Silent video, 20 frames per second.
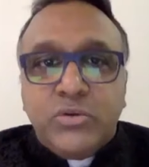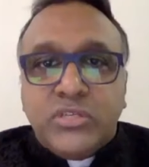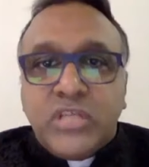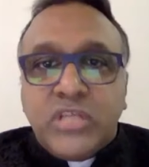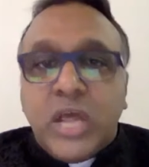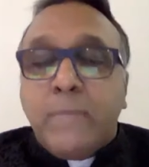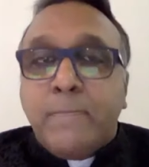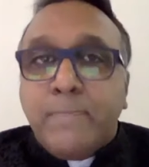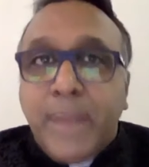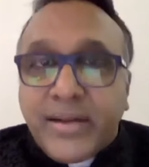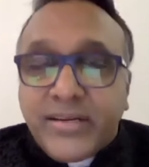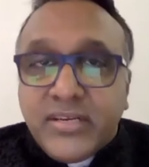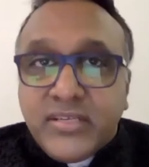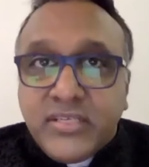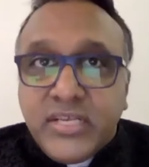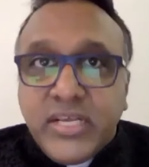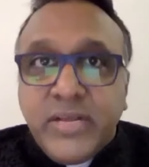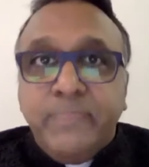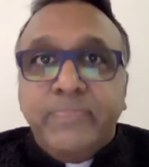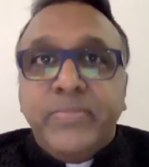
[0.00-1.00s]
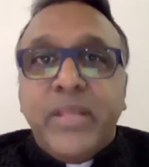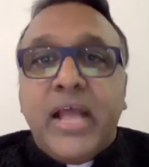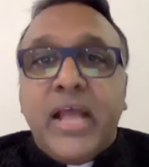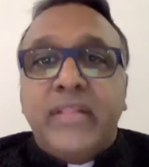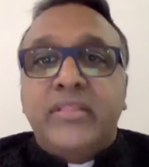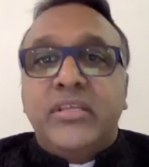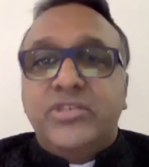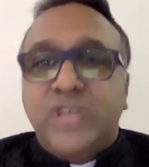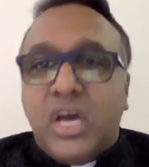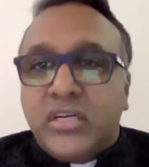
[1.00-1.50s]
to start practicing
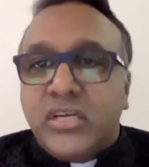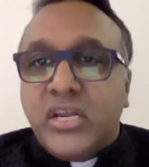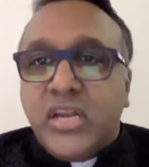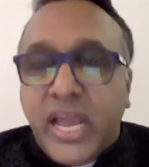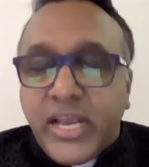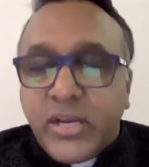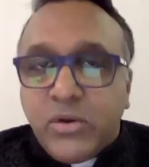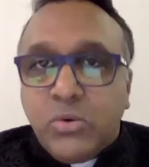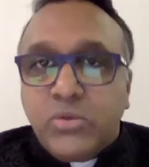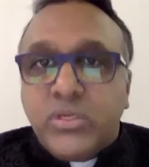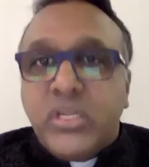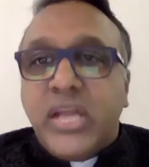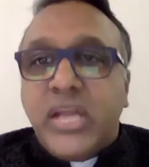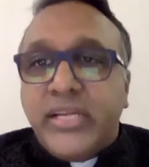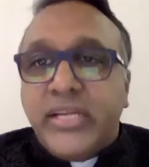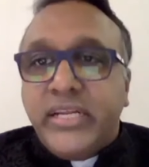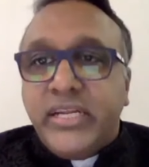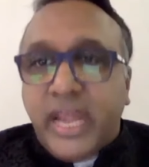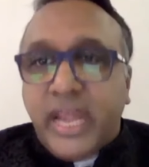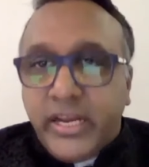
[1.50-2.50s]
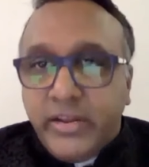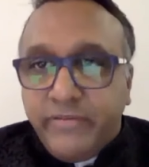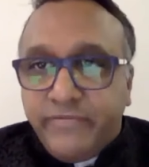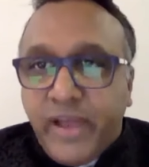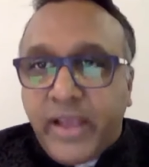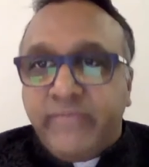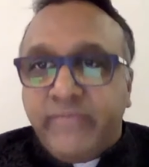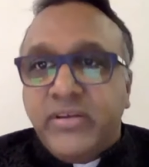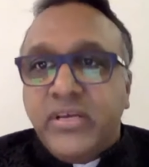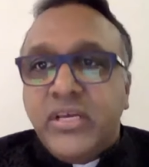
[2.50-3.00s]
at the Jharkhand High Court in
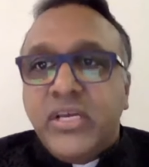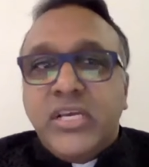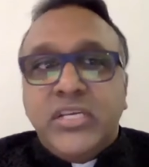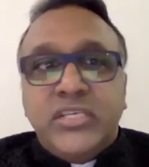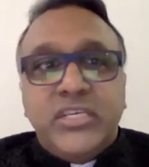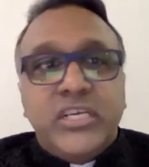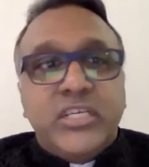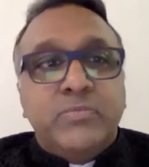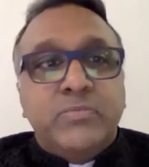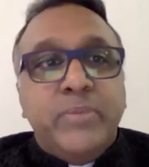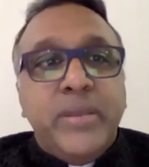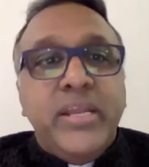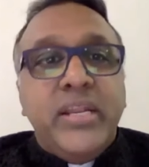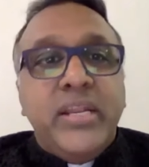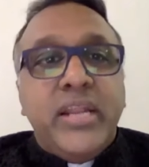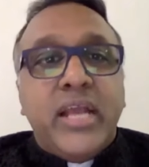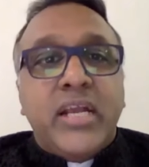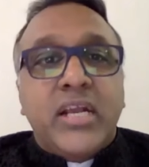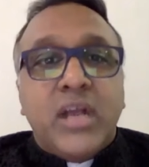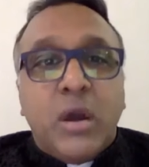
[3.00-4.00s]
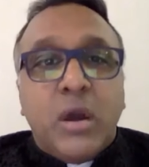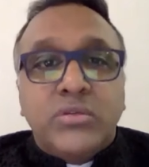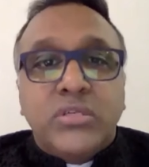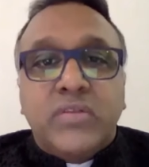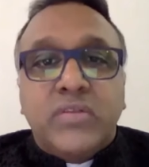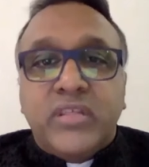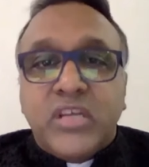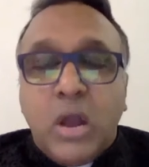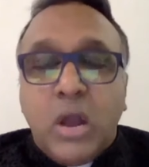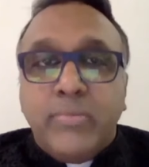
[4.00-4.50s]
1995. She has been a counsel
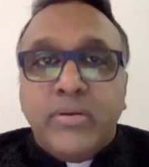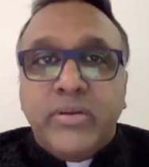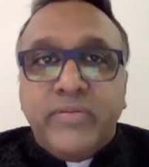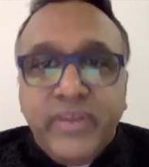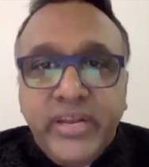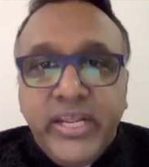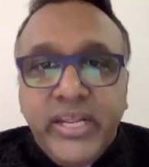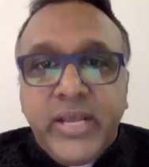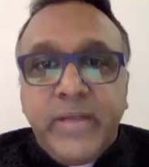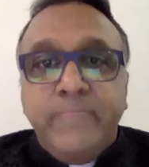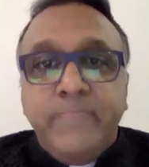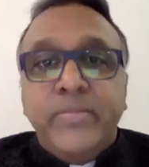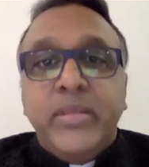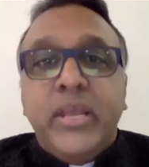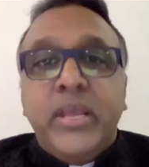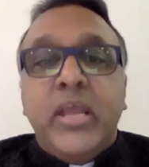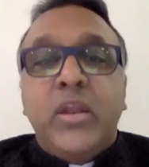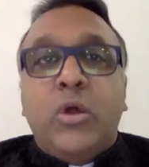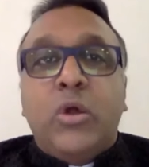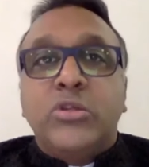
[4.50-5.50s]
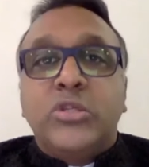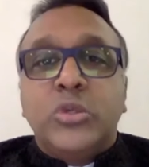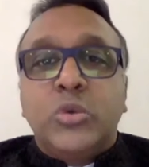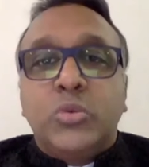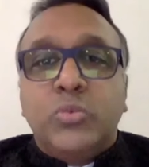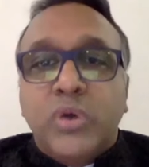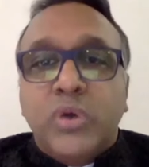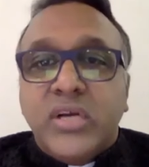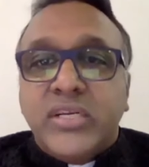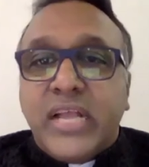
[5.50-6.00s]
of the Government of India and
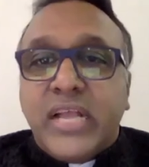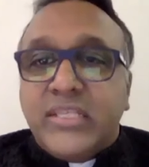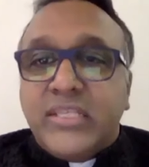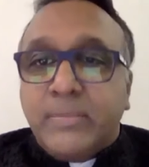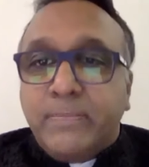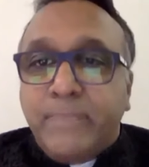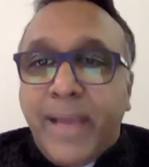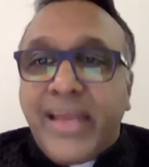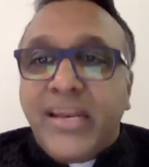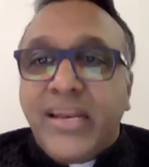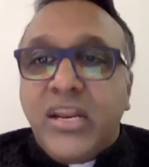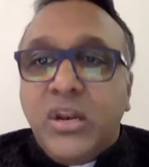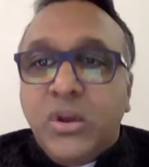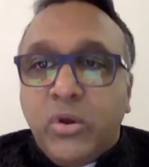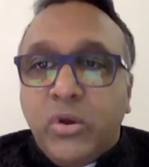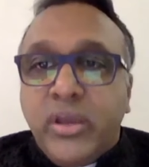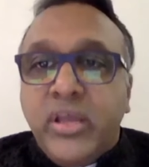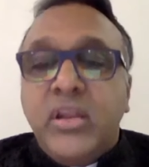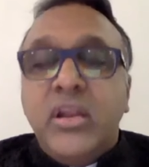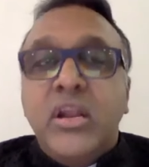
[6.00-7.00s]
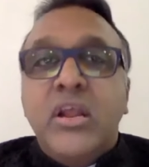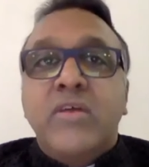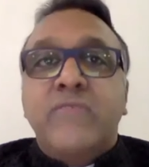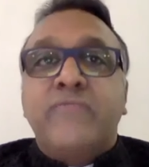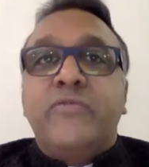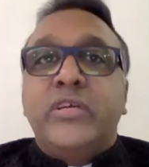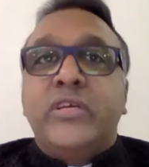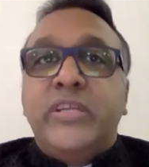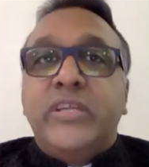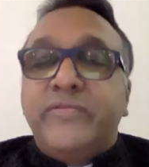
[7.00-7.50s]
also worked as a panel lawyer
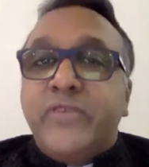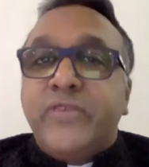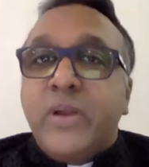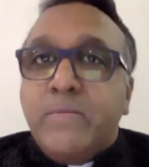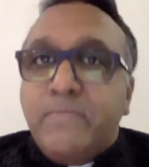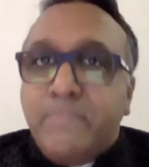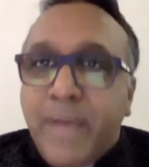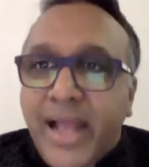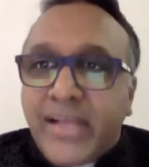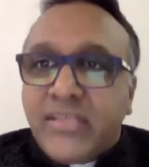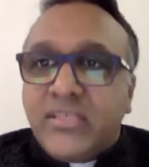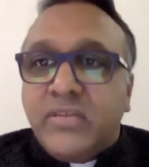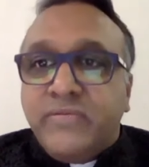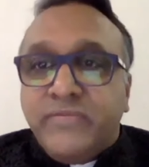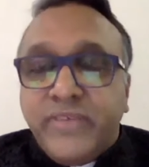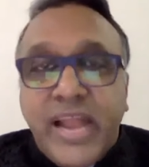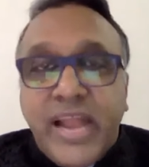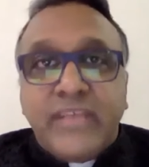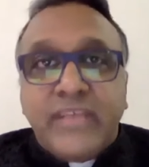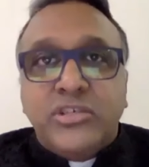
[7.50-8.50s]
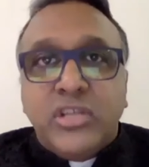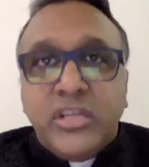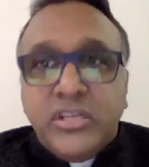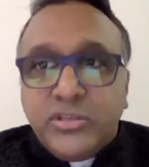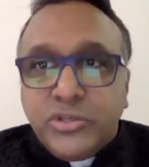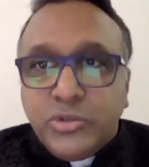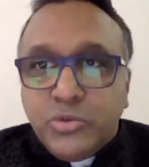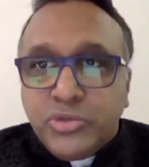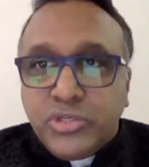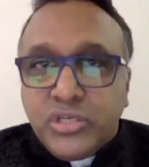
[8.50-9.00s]
for different banks and financial
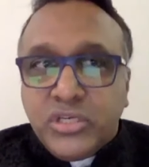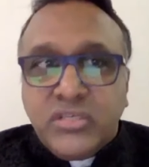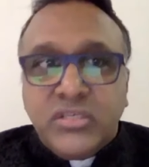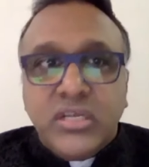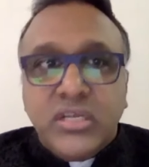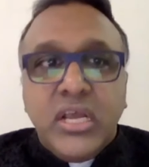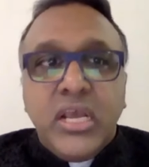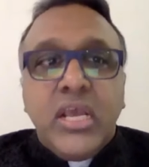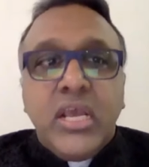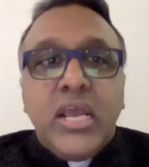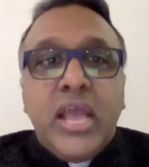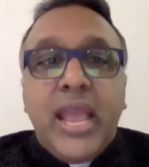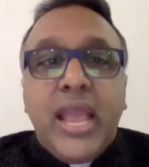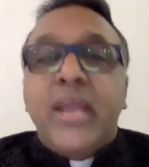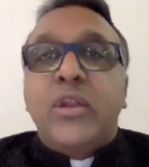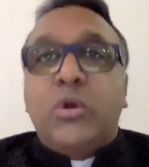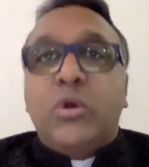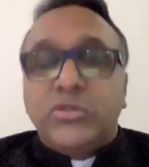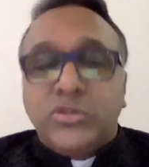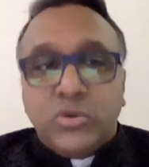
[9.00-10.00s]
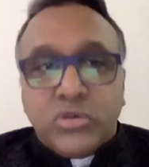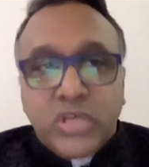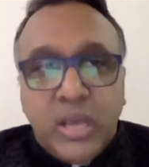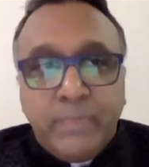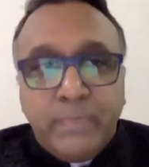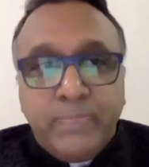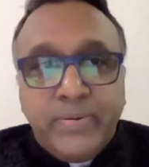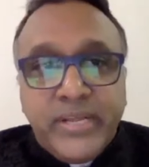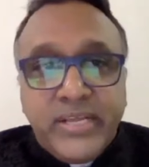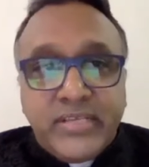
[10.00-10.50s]
institutions and also
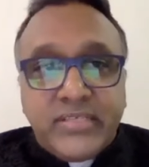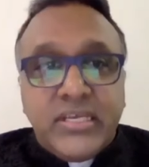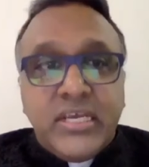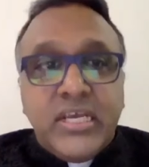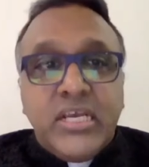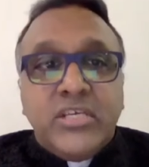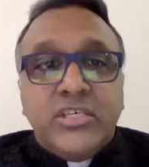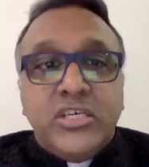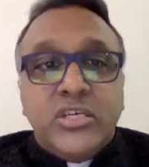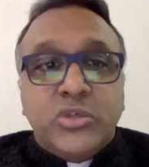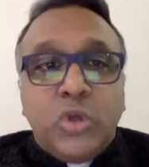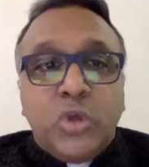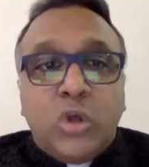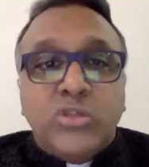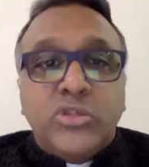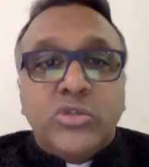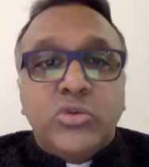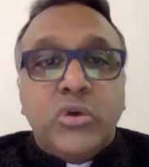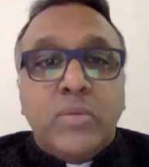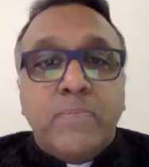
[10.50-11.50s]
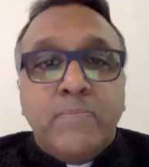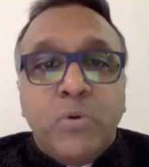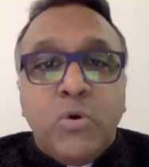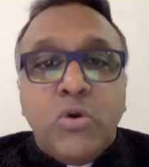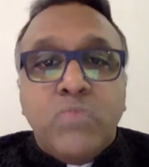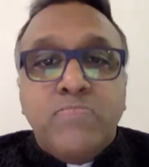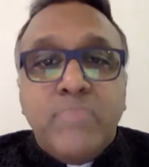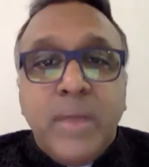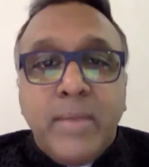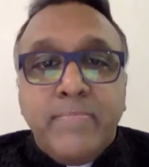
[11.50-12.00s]
companies. She is also a
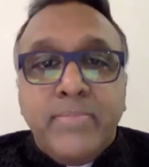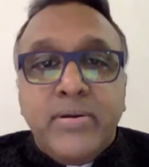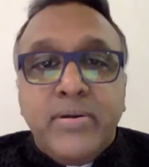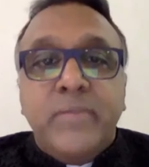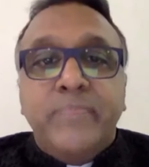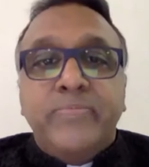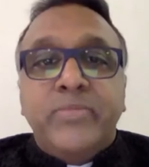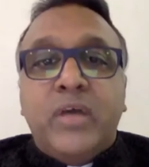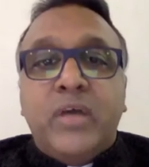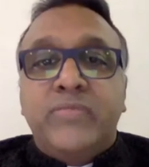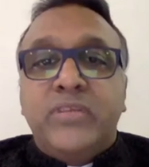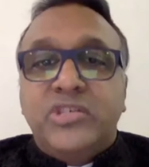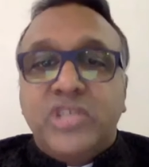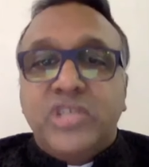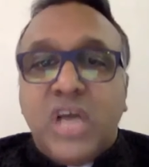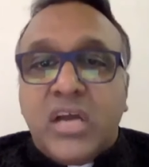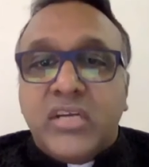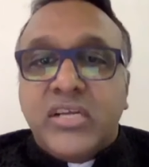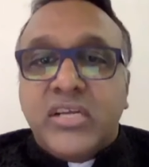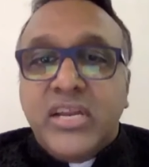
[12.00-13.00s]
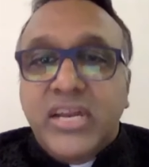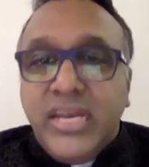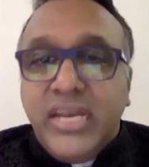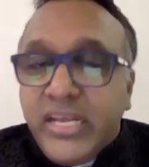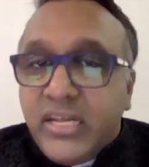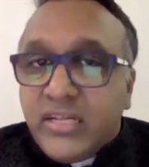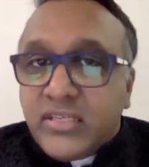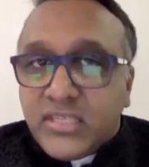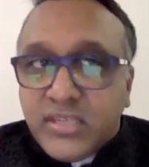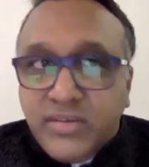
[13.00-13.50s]
board member of the Jharkhand
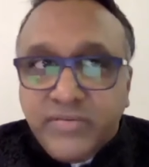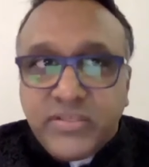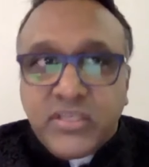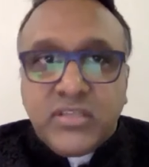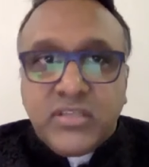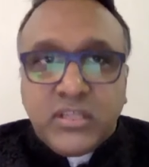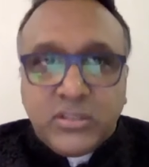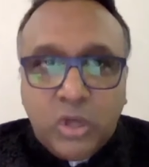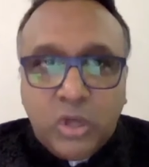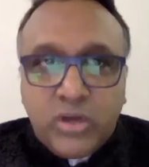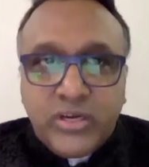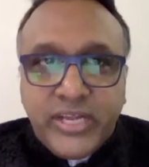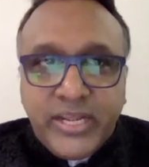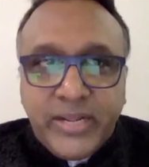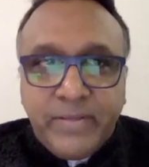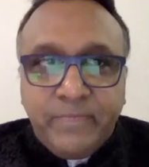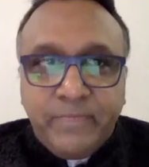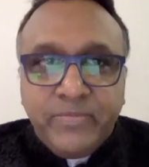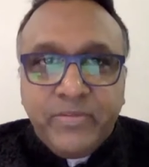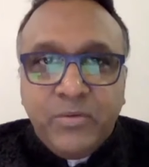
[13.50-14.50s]
Legal Services Authority.